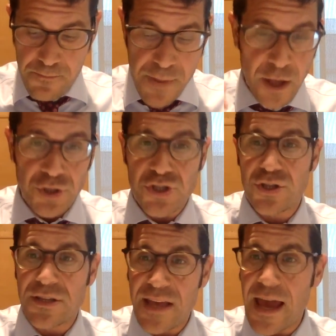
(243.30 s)
belch,
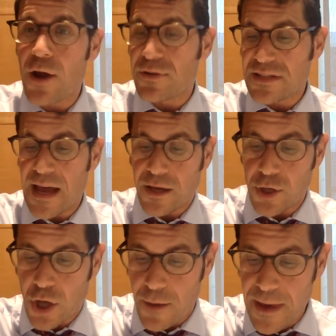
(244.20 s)
this air is not going
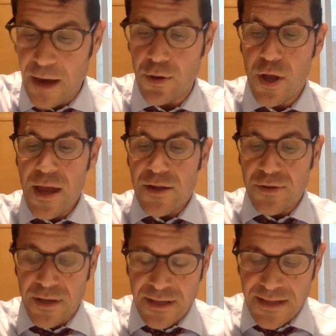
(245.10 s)
to come out,
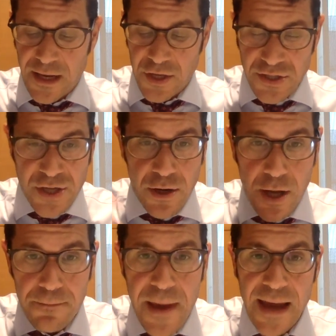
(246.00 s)
is not going to
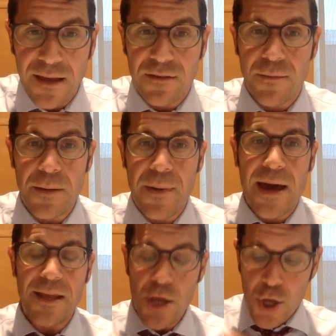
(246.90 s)
come back into my
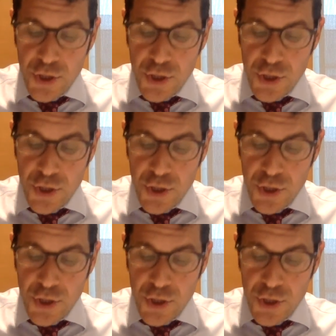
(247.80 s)
body.